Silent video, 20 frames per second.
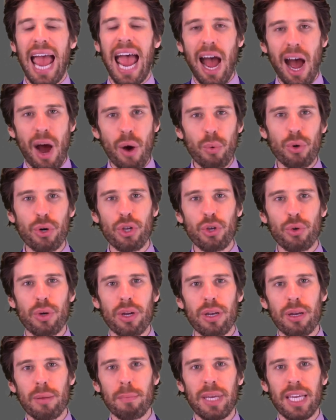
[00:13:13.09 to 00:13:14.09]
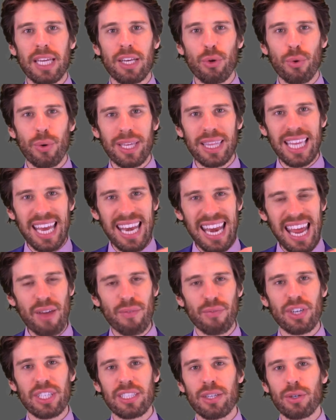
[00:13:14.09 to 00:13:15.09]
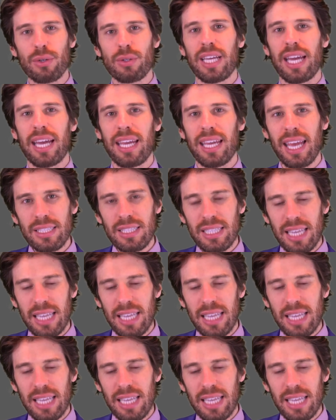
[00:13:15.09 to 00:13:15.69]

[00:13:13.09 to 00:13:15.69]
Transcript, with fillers: How are you gonna be doing that every single day?